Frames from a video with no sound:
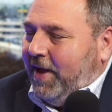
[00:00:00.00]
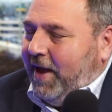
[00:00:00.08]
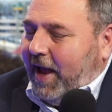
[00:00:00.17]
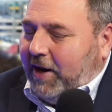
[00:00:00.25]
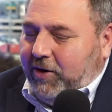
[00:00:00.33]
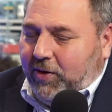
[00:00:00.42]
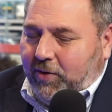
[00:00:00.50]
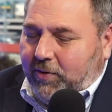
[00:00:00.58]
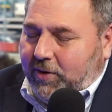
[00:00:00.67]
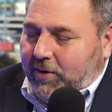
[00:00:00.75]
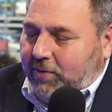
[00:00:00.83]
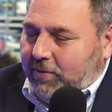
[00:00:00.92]
And
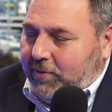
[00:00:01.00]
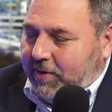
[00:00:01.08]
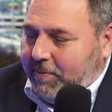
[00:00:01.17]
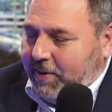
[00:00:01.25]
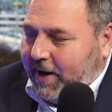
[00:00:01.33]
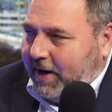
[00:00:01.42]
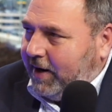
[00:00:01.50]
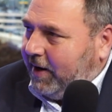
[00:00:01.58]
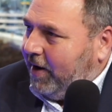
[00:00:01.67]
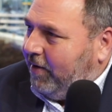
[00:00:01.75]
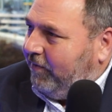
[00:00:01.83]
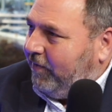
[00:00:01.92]
you at the beginning
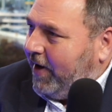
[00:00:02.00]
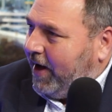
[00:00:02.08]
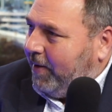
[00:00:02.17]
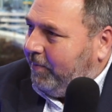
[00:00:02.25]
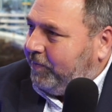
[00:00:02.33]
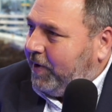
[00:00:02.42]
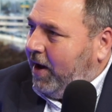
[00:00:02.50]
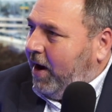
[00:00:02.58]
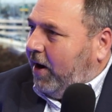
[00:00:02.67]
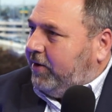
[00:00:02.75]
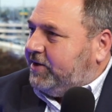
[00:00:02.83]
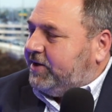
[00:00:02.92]
of
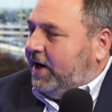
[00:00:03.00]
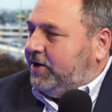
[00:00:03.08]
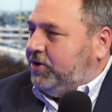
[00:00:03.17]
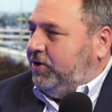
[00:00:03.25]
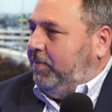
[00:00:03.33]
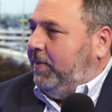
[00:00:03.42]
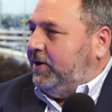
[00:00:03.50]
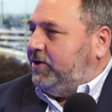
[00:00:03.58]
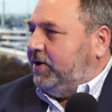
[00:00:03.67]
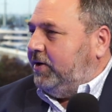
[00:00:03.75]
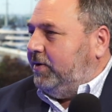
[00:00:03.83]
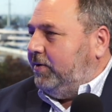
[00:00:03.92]
our discussion, you
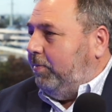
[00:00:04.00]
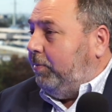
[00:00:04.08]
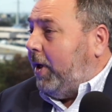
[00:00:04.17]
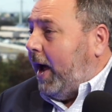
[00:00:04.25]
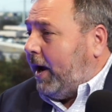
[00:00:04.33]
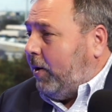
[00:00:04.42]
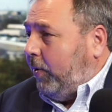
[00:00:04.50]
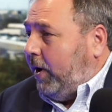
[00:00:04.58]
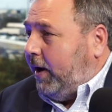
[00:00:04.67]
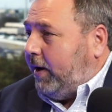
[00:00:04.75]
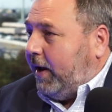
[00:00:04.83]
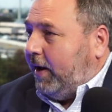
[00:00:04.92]
mentioned Black
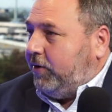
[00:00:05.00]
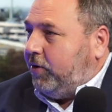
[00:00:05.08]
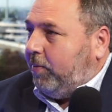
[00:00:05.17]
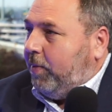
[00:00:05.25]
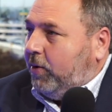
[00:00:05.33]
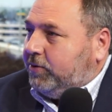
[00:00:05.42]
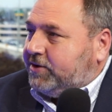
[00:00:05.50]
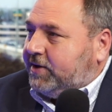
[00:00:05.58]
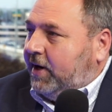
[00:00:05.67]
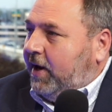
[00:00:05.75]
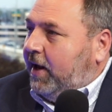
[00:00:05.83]
Week and your most